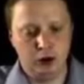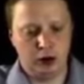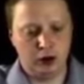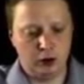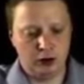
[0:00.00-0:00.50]
we
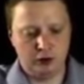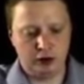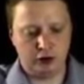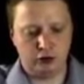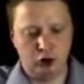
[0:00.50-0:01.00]
go queen
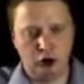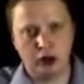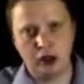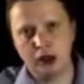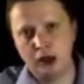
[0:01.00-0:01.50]
takes
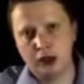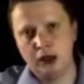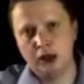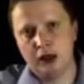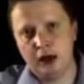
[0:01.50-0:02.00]
rook,
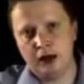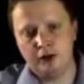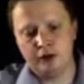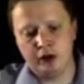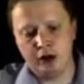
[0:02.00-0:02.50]

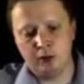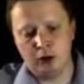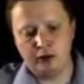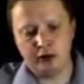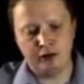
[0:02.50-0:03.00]
and
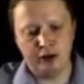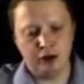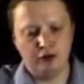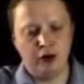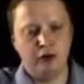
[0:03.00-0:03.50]
white's definitely
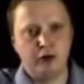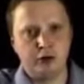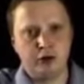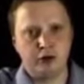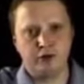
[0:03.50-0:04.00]
got advantage
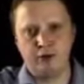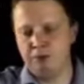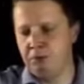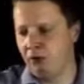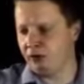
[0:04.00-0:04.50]
with this
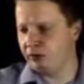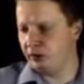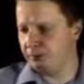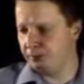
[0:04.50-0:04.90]
monster